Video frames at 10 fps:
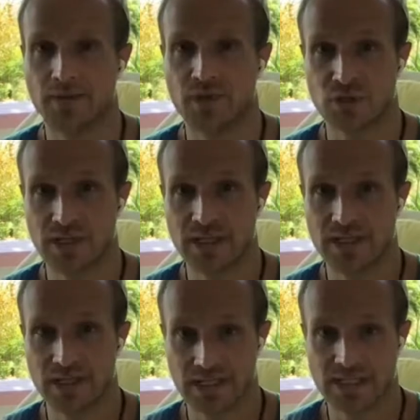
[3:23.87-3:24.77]

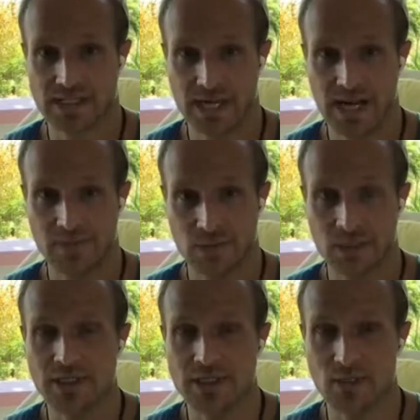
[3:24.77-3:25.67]
during this time,
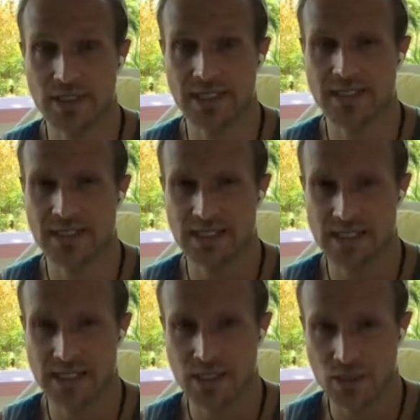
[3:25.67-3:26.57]
during this weekend
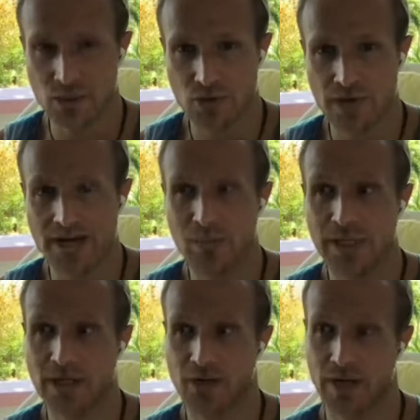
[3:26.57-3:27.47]
is
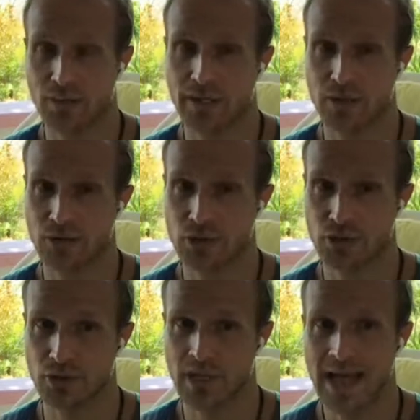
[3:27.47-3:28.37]
incredibly
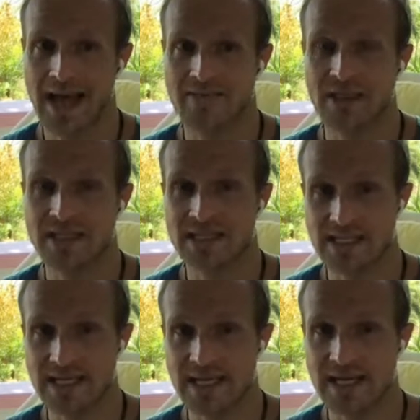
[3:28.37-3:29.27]
crucial. And then
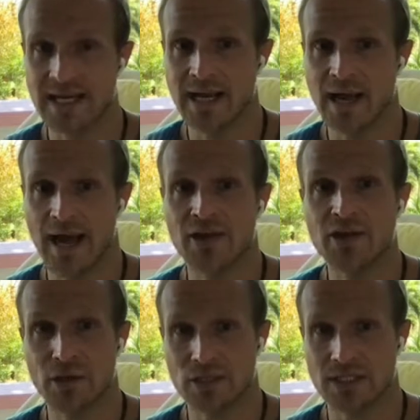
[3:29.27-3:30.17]
seeing and
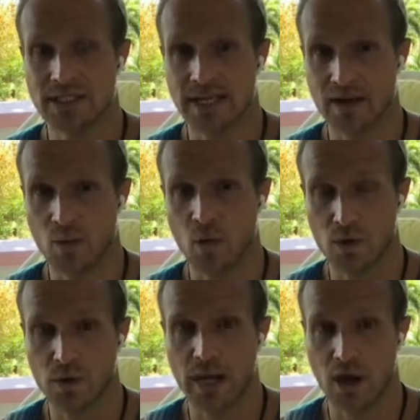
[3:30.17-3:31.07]
noticing
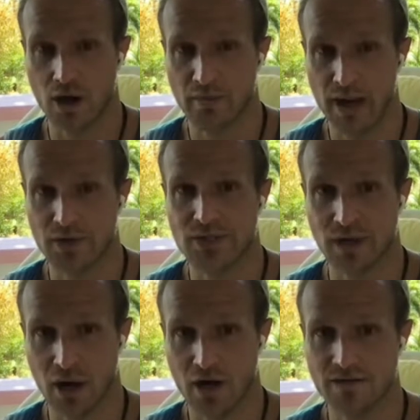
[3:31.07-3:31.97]
what we are about
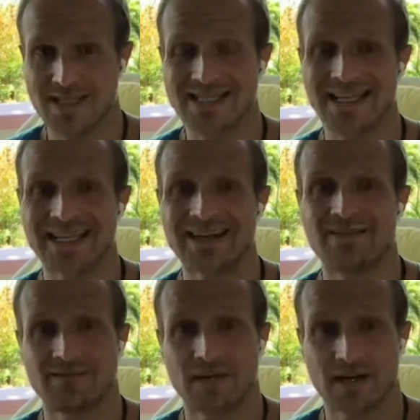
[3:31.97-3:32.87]
to harvest in
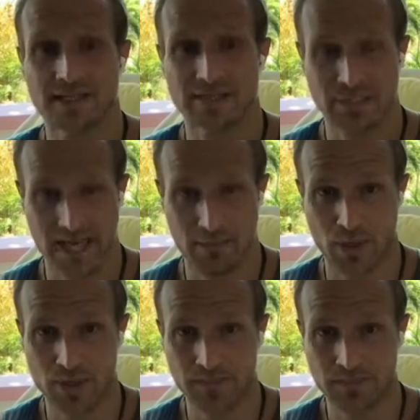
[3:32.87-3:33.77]

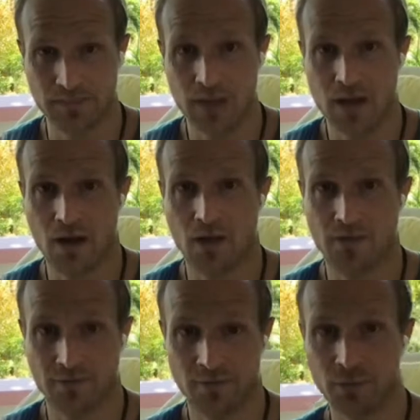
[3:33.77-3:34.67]
September
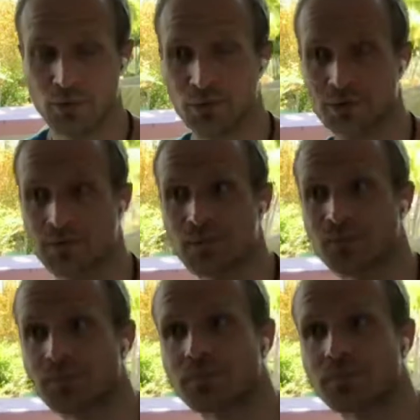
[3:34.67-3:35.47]
on the full moon,